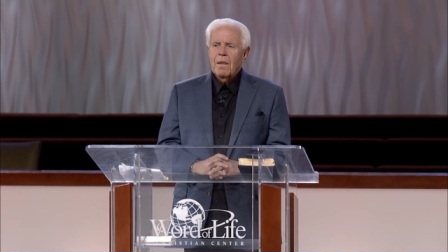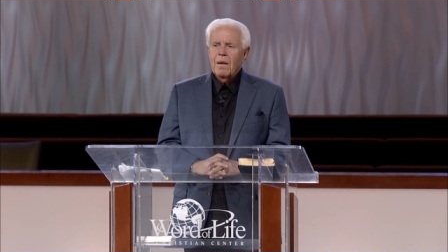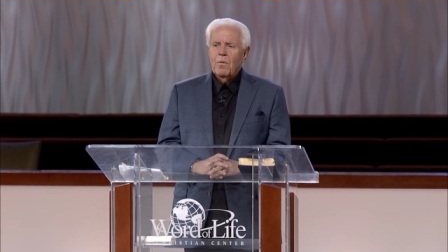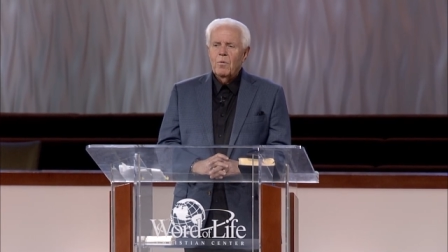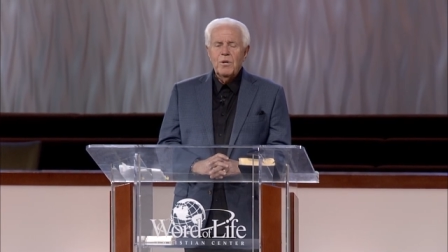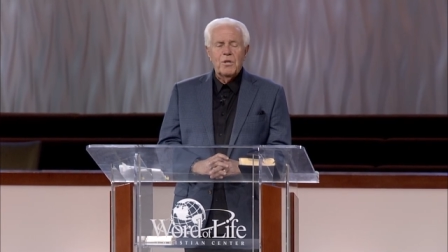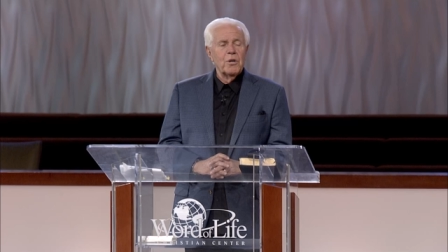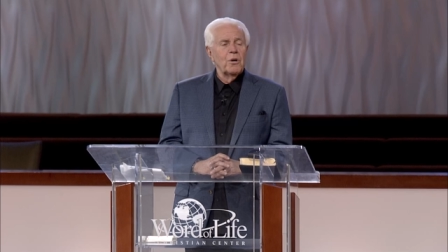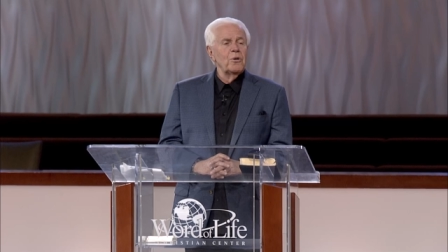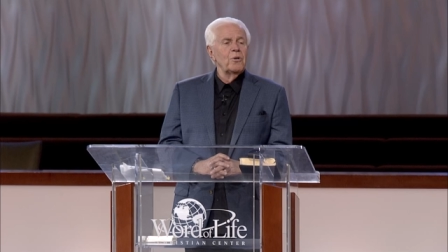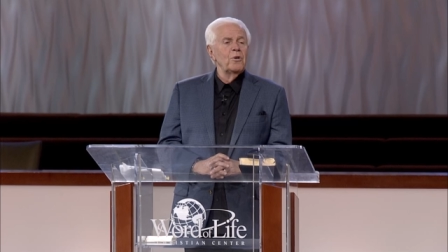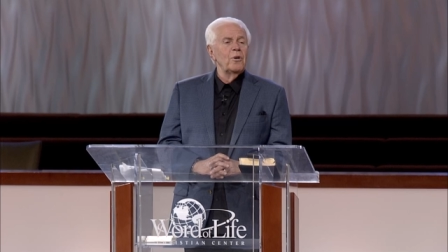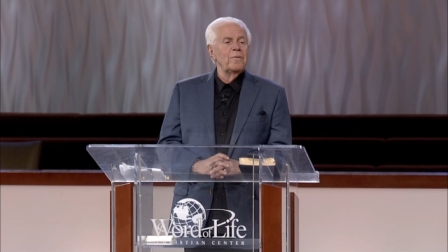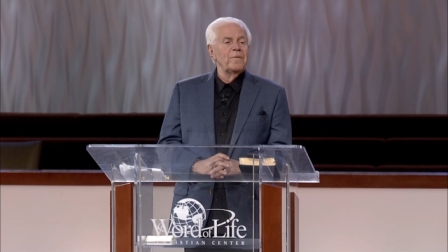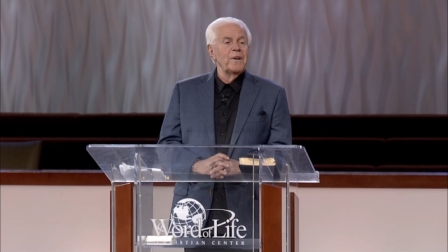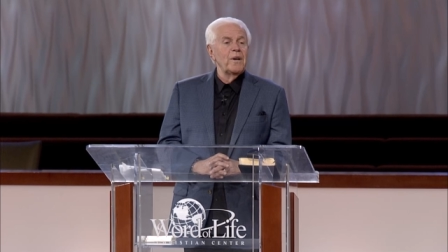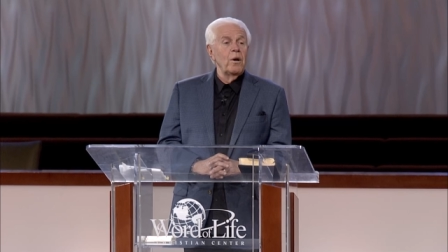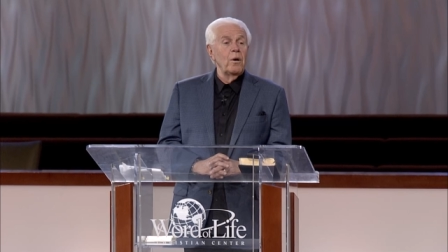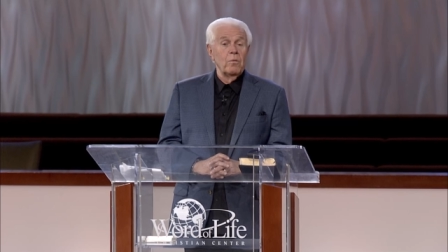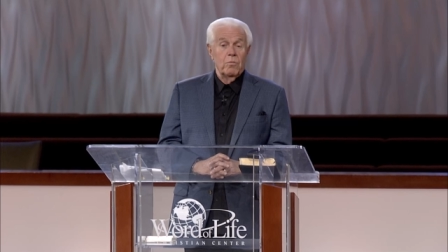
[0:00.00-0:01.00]
What you gonna do if
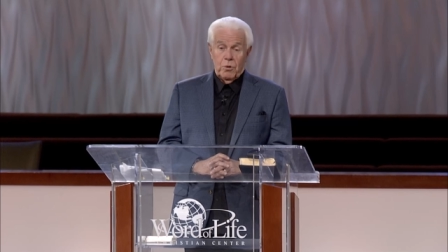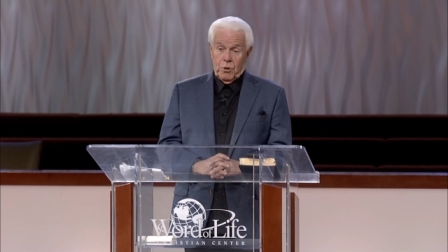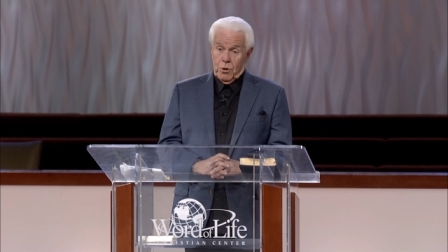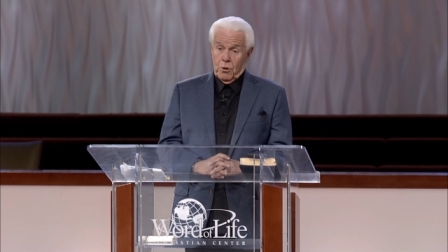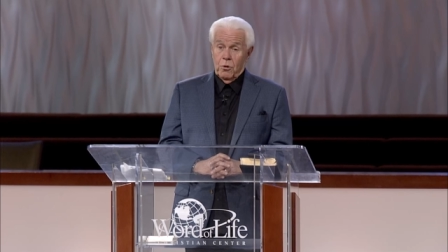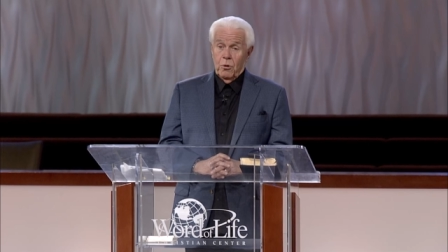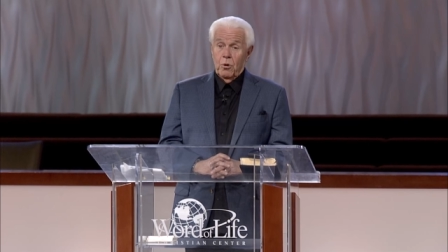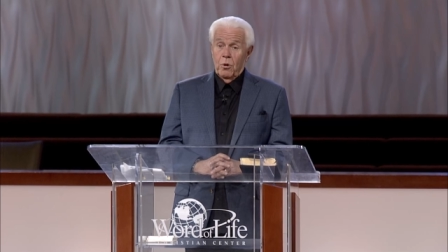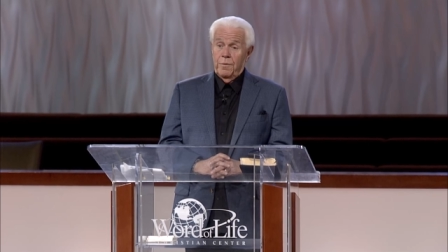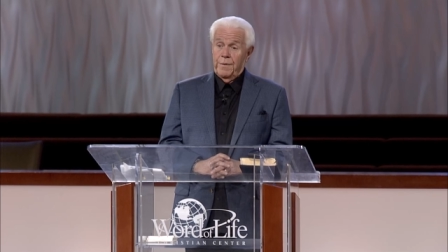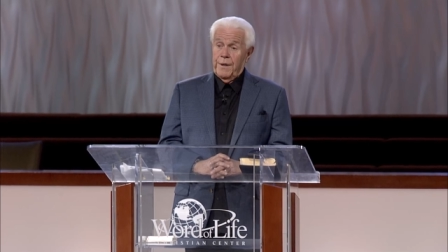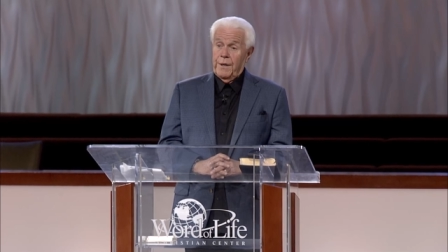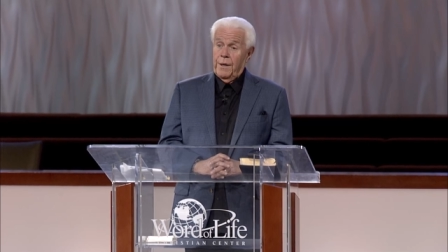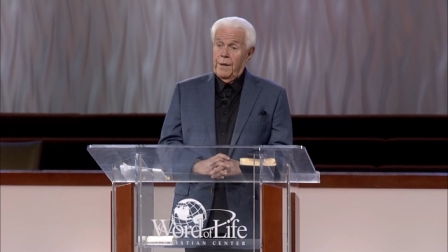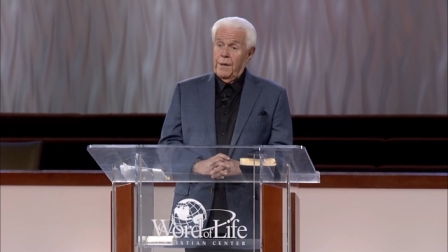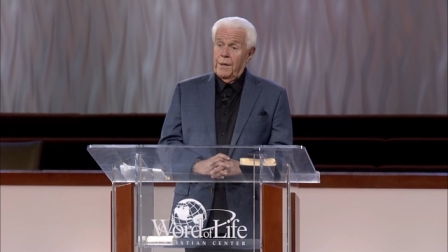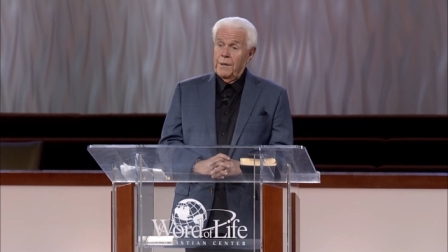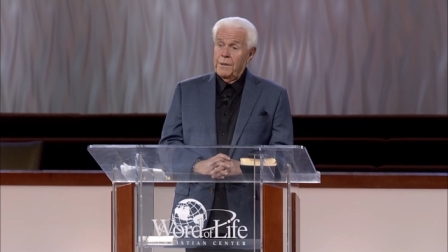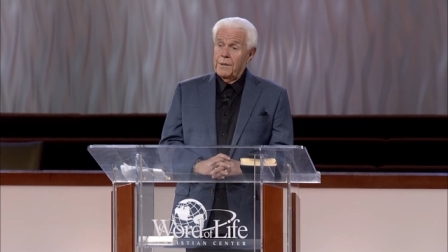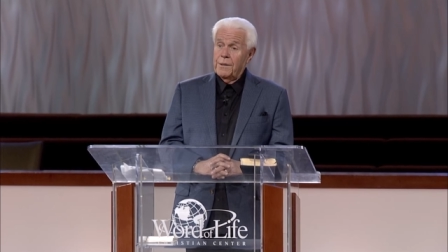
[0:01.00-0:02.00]
it don't? What you gonna do if it
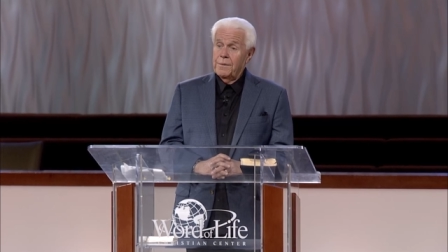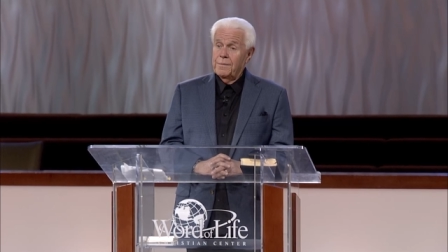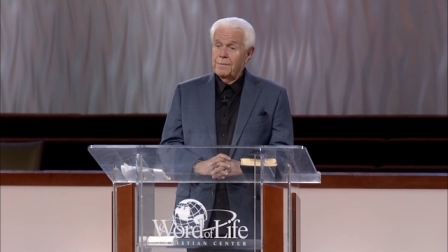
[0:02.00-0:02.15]
does?